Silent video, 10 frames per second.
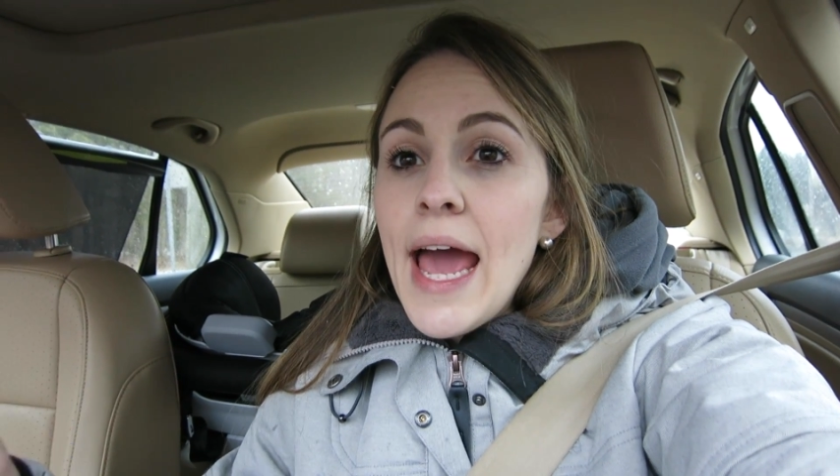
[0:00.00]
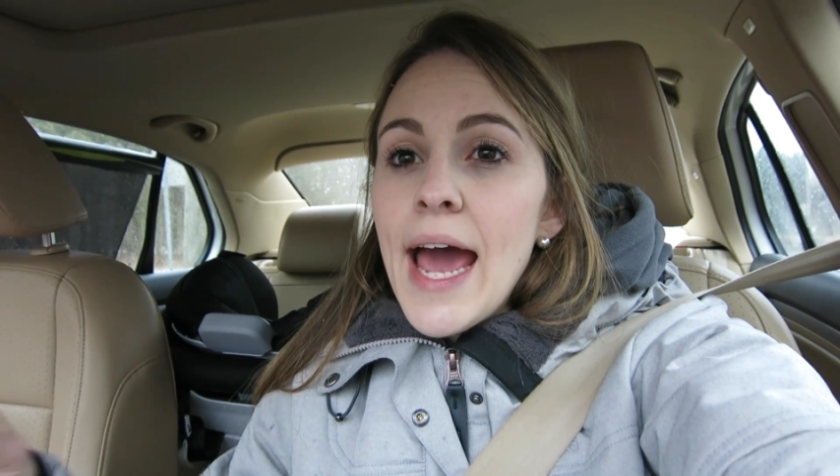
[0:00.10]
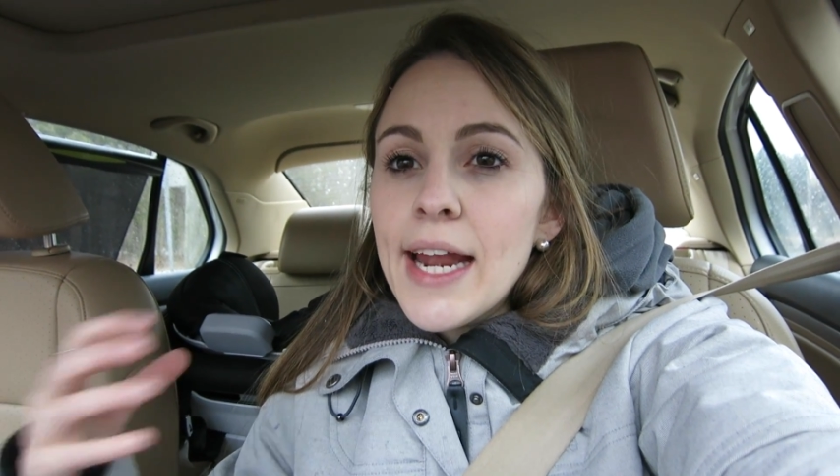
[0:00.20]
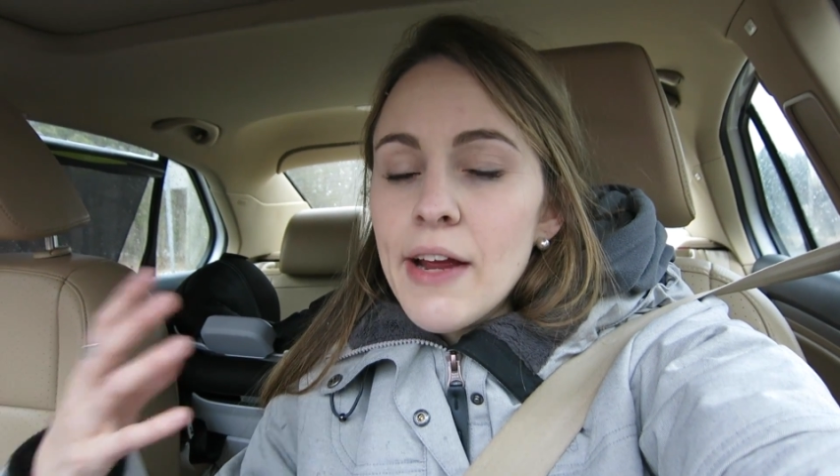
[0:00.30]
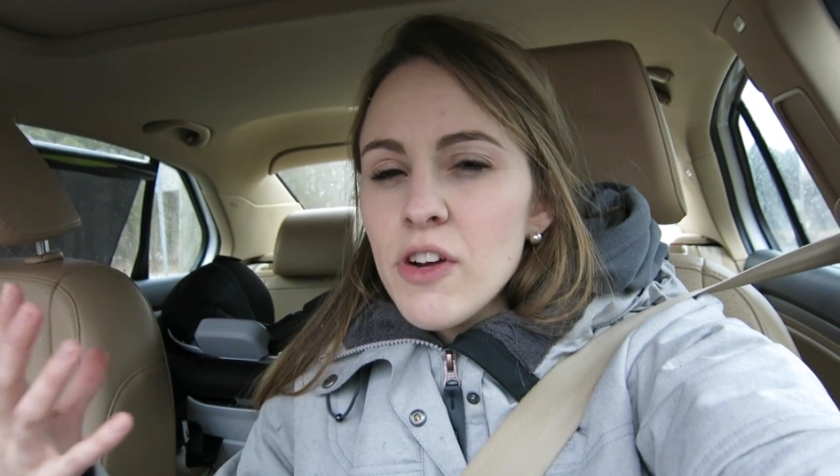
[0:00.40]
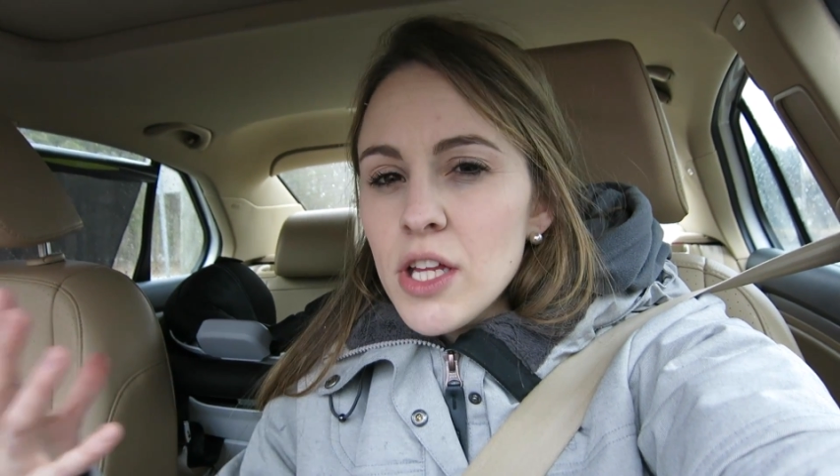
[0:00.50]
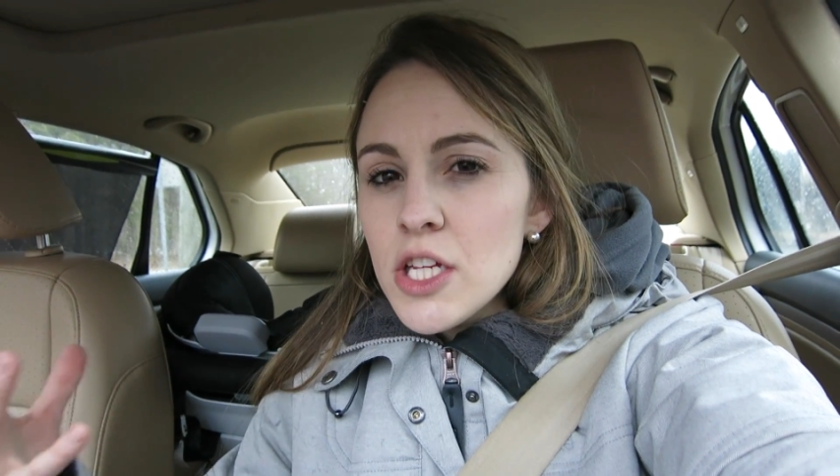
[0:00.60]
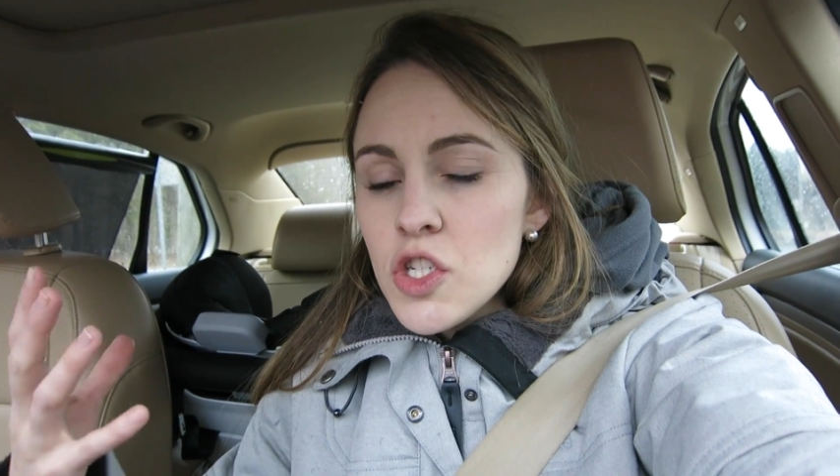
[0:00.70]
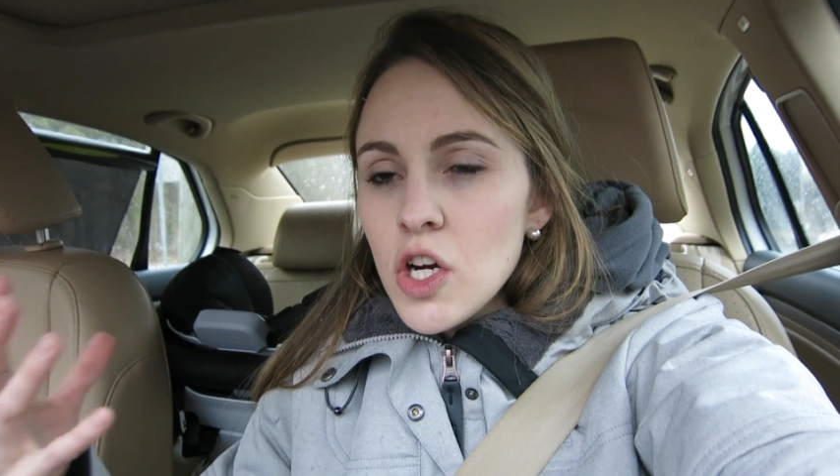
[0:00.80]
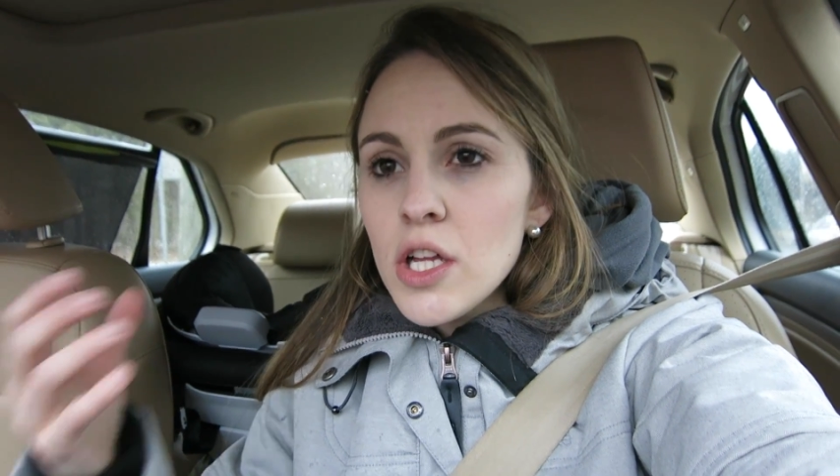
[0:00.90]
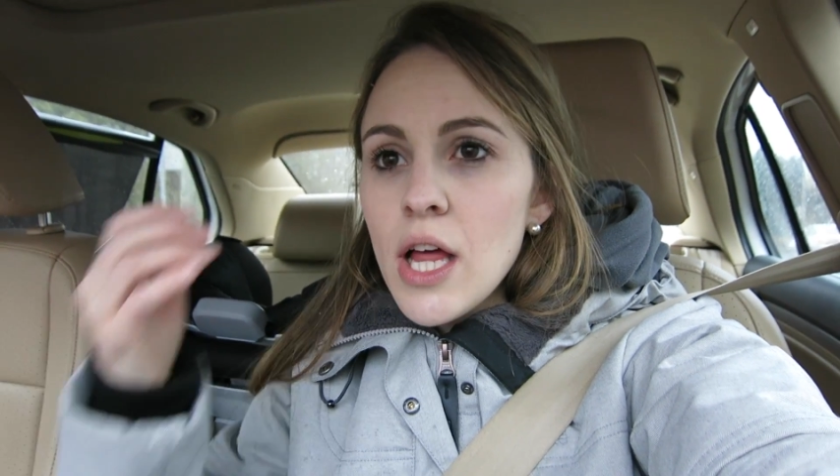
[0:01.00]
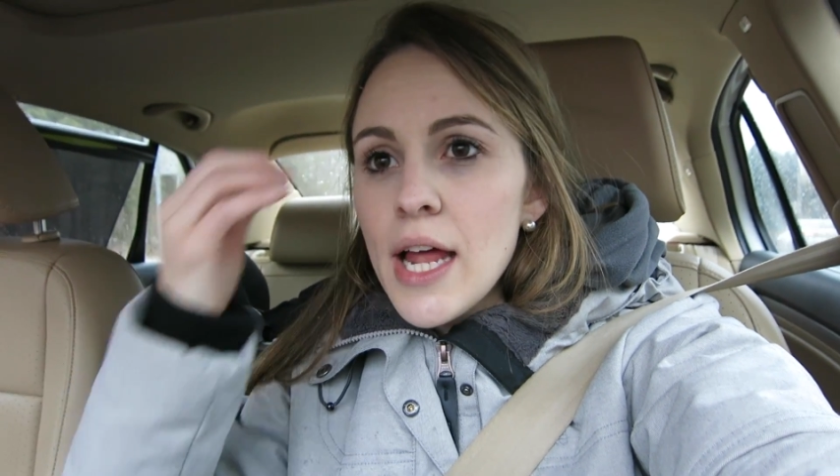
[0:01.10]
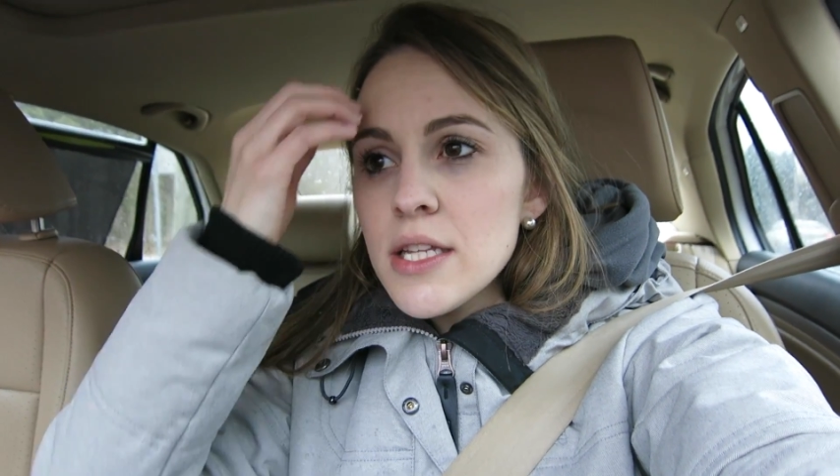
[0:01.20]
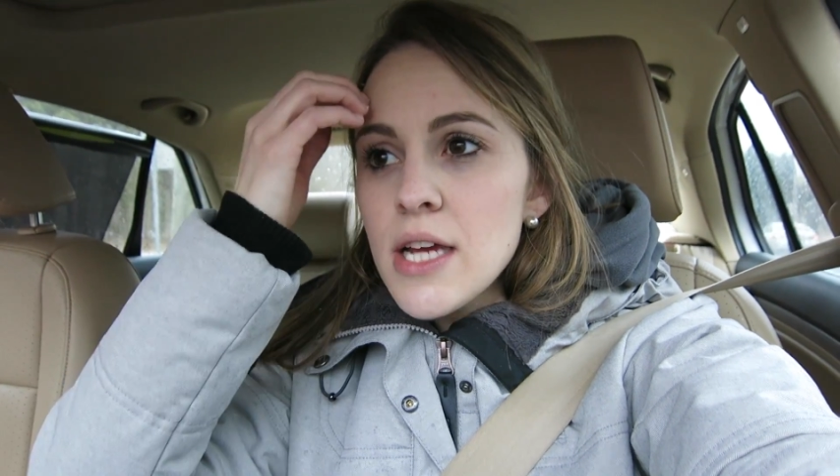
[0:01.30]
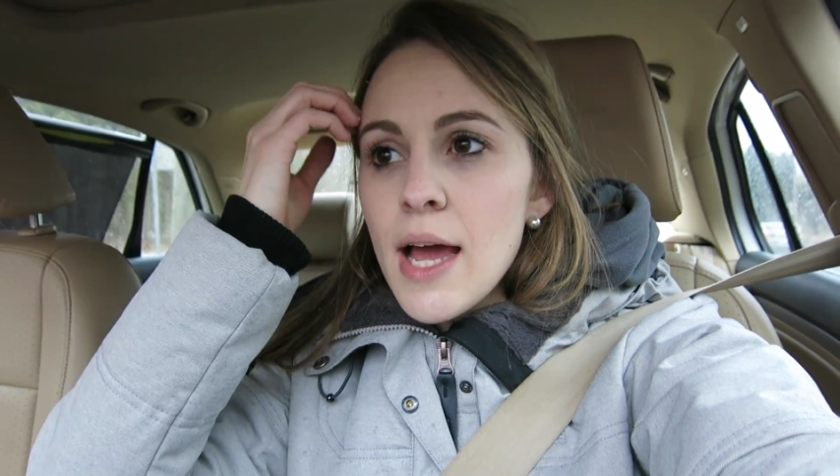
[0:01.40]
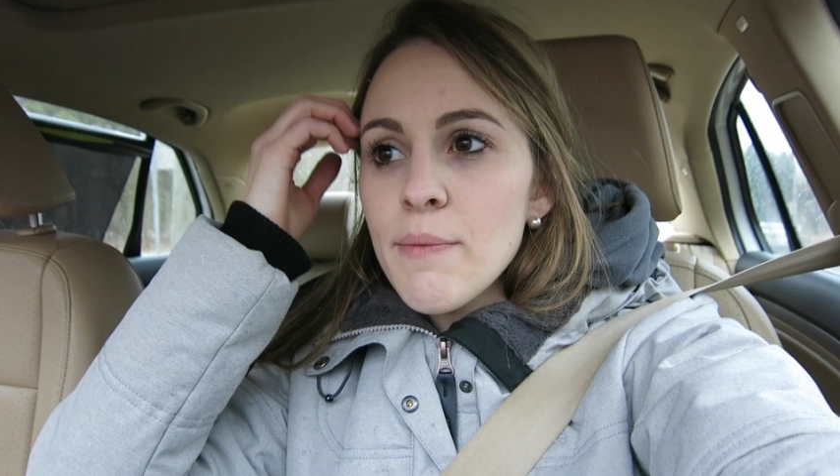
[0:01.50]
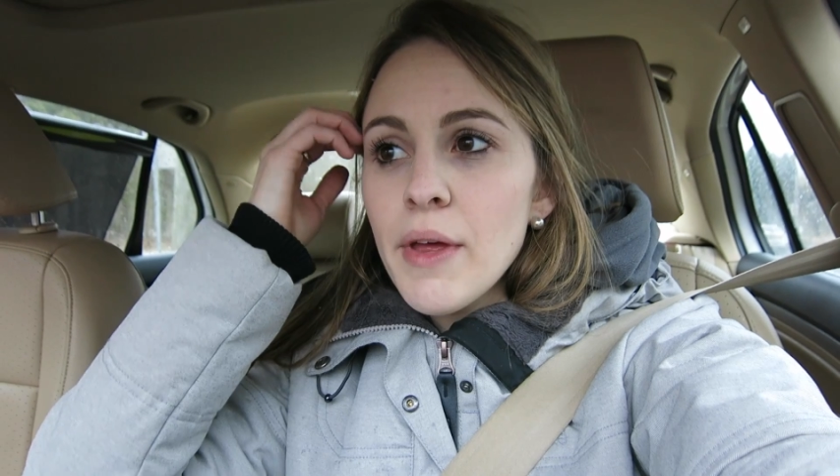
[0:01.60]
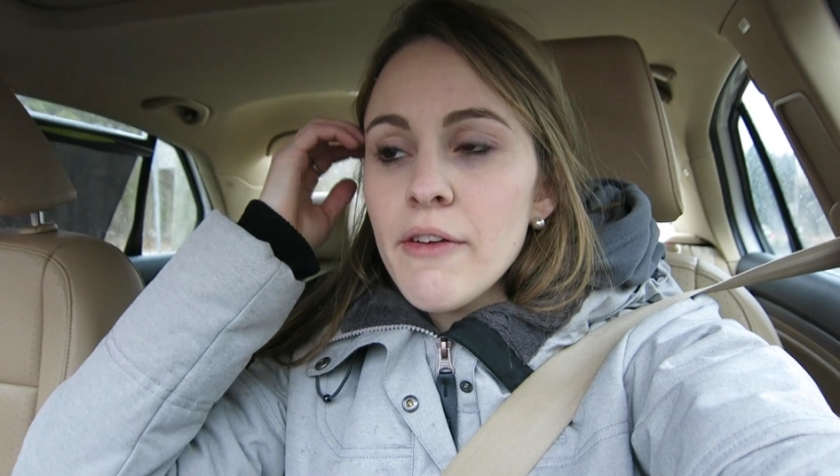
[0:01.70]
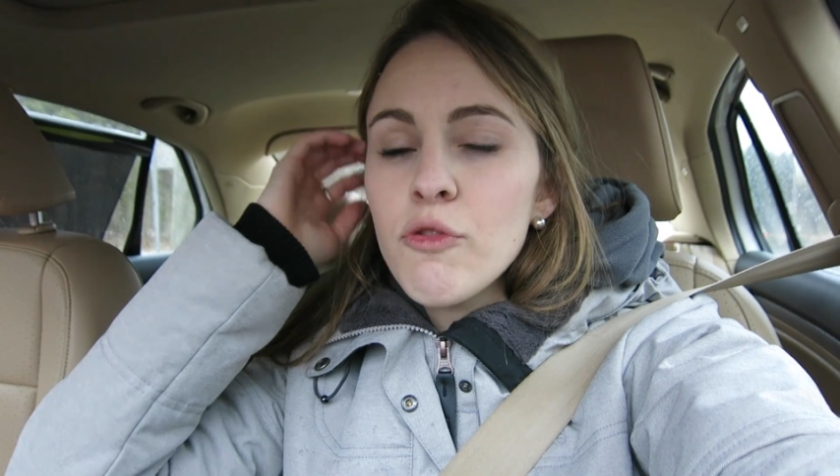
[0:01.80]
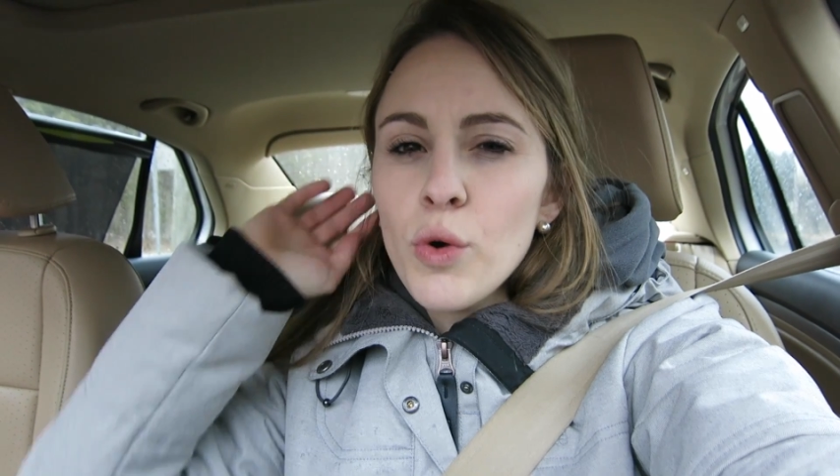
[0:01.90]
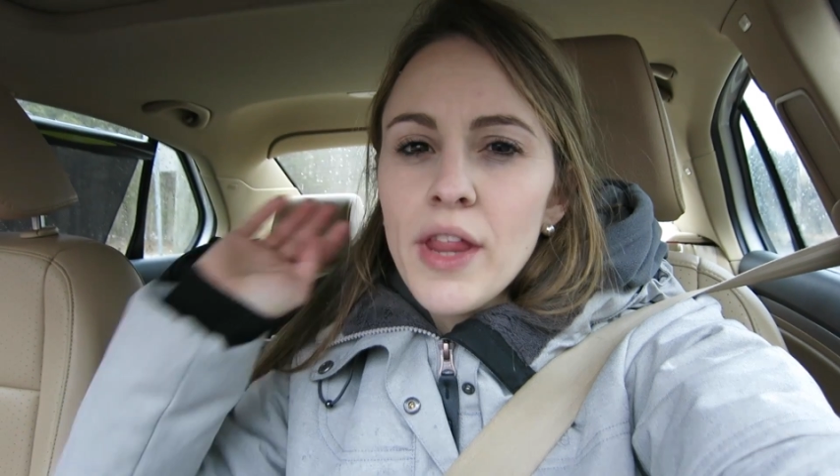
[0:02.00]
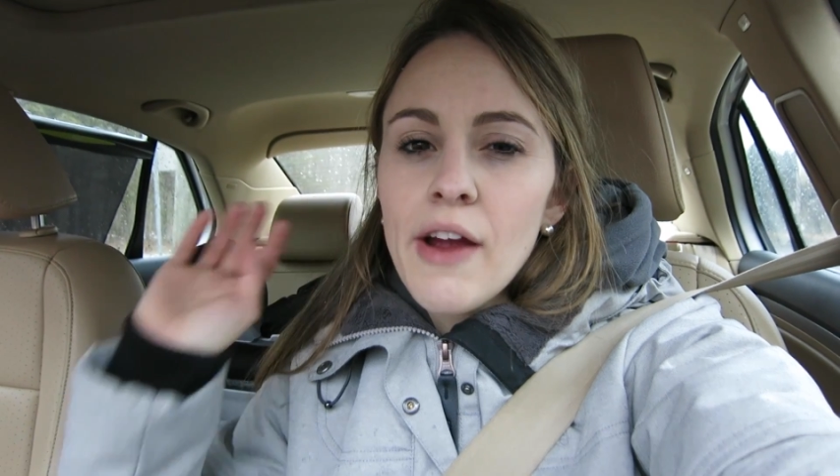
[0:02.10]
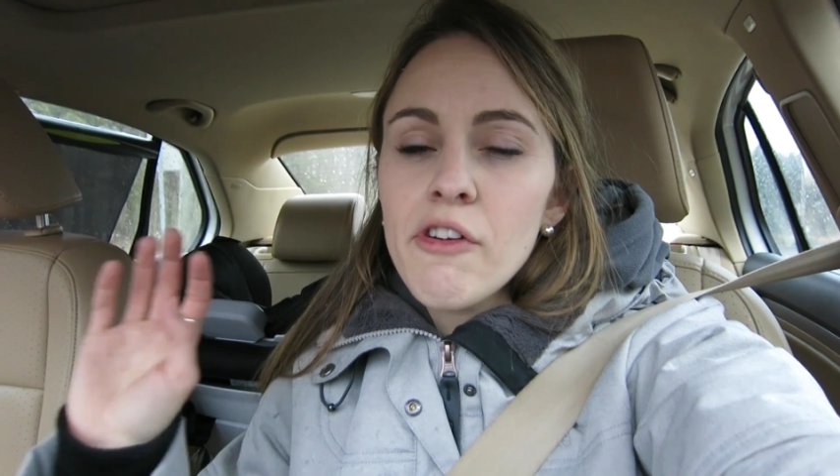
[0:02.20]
and I really took a lot of time like for that